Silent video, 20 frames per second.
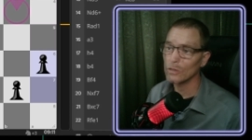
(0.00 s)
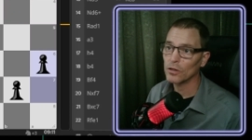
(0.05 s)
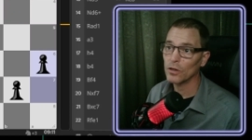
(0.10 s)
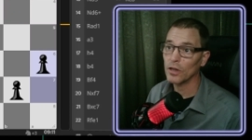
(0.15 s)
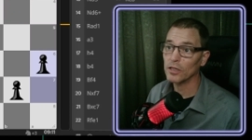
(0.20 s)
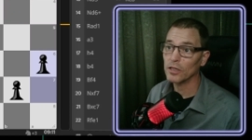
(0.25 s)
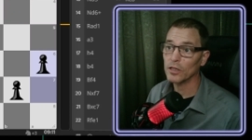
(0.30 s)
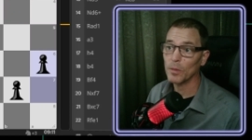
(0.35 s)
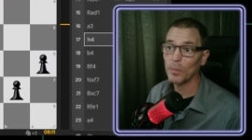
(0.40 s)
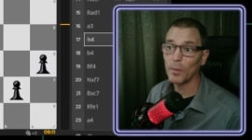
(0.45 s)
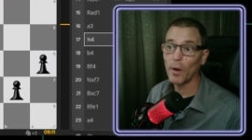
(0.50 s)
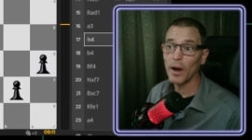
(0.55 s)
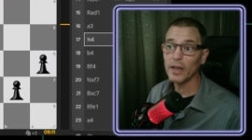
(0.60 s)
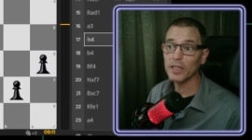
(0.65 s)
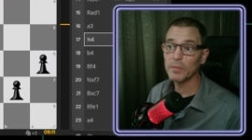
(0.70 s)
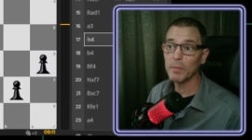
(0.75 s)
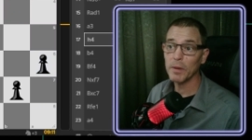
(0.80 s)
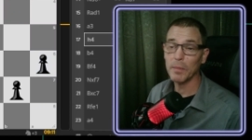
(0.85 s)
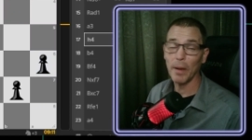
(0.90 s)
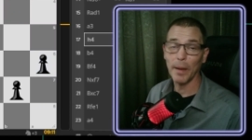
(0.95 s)
So they
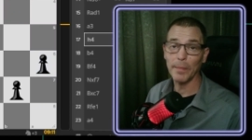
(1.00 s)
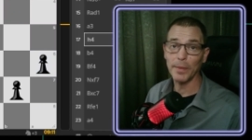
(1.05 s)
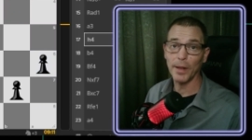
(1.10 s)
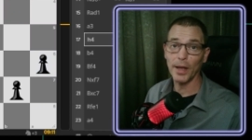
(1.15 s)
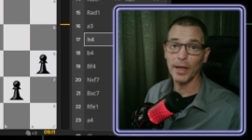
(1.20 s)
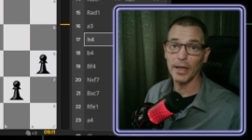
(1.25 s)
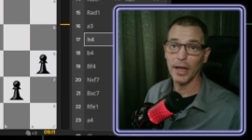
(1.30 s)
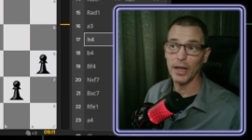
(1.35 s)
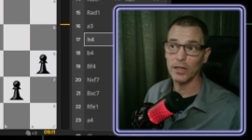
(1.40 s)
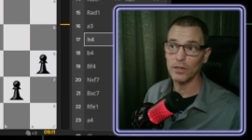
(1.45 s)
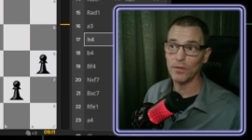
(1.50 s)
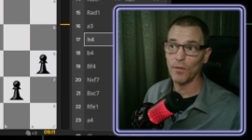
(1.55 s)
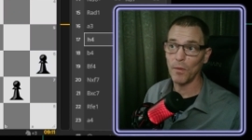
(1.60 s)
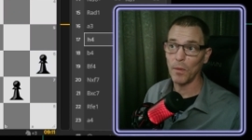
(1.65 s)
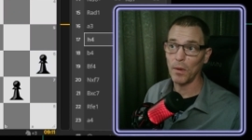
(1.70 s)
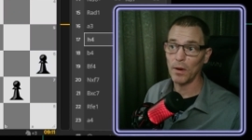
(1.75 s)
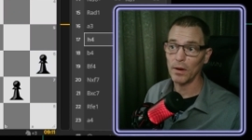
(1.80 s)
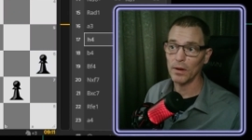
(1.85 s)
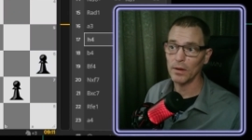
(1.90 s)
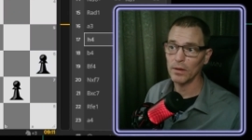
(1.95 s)
surprised me by playing
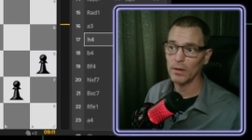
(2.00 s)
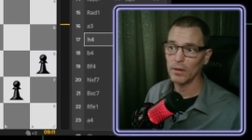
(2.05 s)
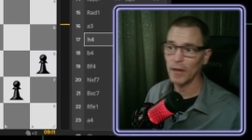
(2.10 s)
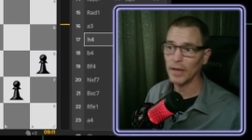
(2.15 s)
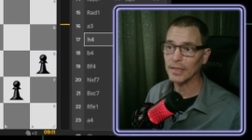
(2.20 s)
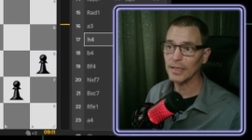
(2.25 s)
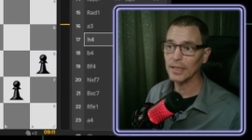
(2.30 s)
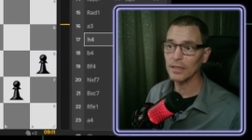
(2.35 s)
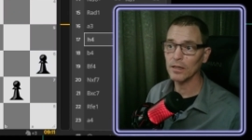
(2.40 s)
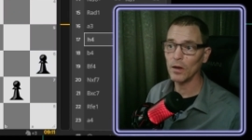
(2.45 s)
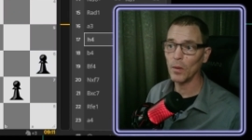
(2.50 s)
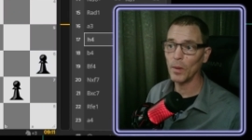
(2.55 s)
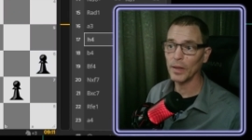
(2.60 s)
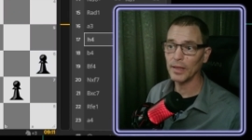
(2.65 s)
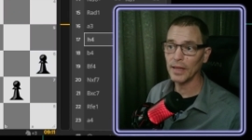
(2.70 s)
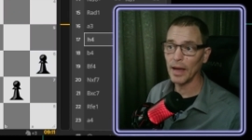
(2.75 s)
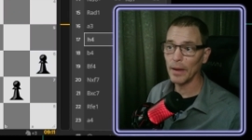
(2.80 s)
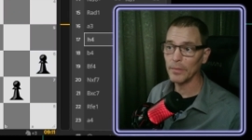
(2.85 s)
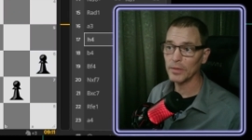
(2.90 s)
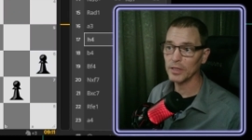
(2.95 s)
h4. I didn't know
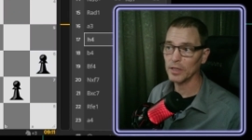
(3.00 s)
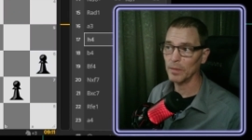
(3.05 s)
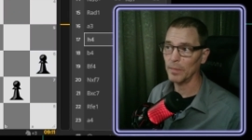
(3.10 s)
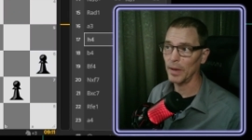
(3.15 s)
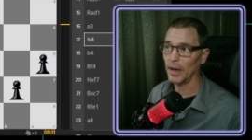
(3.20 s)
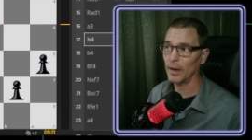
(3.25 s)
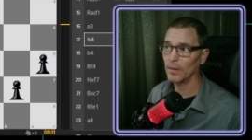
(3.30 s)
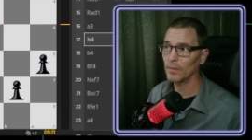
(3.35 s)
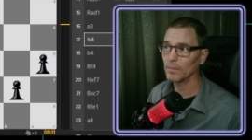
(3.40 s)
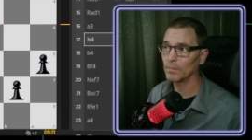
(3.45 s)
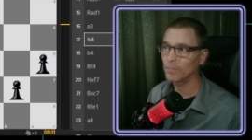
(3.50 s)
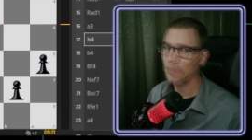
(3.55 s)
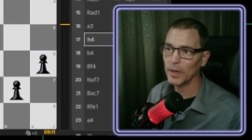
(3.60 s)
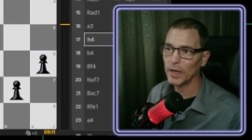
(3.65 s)
what that was about.